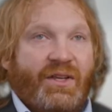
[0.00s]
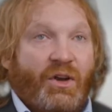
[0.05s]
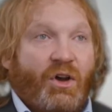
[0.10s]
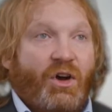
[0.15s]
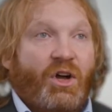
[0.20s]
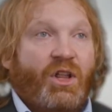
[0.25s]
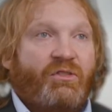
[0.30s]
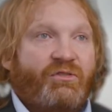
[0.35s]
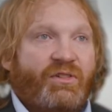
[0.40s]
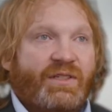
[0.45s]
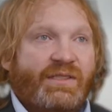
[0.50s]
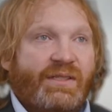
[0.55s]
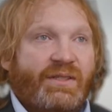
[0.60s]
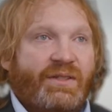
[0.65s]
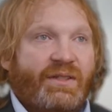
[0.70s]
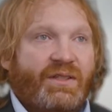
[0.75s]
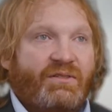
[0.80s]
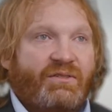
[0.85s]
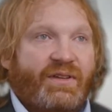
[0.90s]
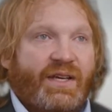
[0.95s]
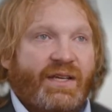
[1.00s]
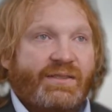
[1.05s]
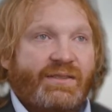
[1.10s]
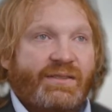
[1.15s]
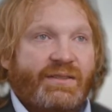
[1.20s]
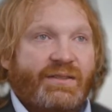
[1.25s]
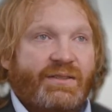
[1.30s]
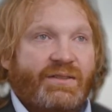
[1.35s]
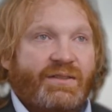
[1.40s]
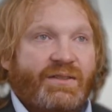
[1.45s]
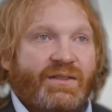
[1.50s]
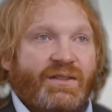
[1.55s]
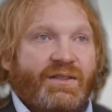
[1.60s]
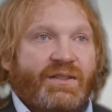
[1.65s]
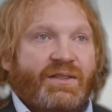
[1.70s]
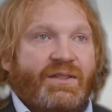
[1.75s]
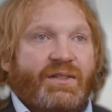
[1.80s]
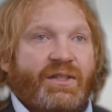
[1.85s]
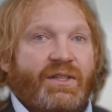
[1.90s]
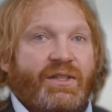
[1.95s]
and all of us getting the vaccine
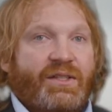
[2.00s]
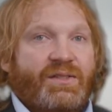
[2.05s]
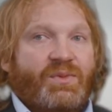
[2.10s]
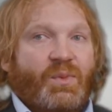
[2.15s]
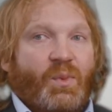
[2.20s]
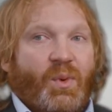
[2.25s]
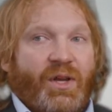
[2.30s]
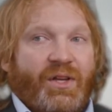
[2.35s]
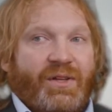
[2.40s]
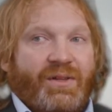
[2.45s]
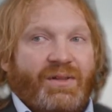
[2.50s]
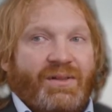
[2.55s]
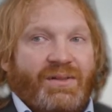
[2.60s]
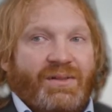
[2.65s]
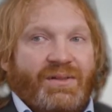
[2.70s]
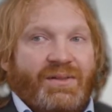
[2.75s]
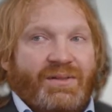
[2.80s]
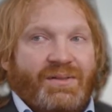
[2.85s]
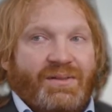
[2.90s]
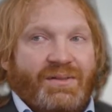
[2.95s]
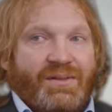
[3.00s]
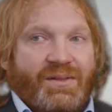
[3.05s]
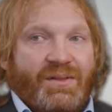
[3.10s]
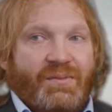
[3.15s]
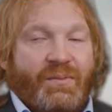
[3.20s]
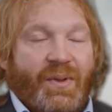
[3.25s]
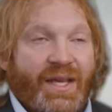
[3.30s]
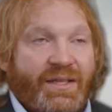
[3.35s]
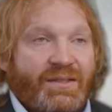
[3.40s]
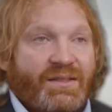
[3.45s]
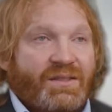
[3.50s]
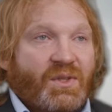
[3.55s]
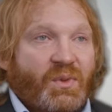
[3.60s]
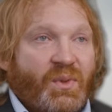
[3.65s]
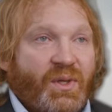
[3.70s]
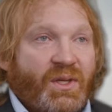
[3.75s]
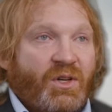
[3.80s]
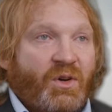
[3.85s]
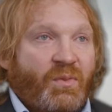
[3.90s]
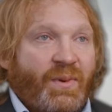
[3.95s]
is what makes it so
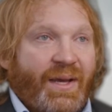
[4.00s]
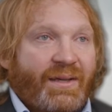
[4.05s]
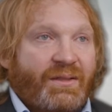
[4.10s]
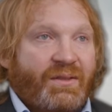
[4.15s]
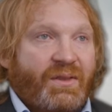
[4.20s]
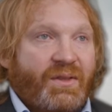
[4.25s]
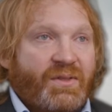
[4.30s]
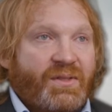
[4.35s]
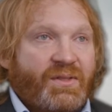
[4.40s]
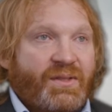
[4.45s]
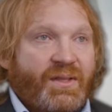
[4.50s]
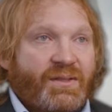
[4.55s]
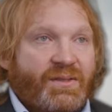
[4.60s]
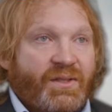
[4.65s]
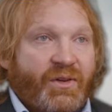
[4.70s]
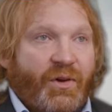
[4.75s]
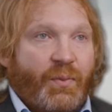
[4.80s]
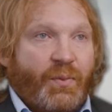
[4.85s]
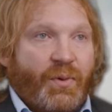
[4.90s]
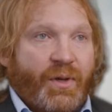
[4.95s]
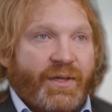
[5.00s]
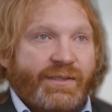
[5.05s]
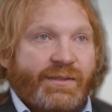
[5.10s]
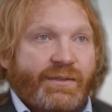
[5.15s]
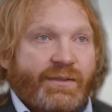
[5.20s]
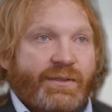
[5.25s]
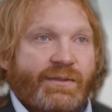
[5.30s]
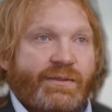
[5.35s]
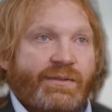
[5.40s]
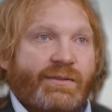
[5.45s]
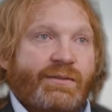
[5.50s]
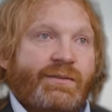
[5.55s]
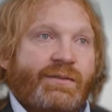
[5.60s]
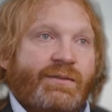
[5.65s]
we can go back to those things that are priceless.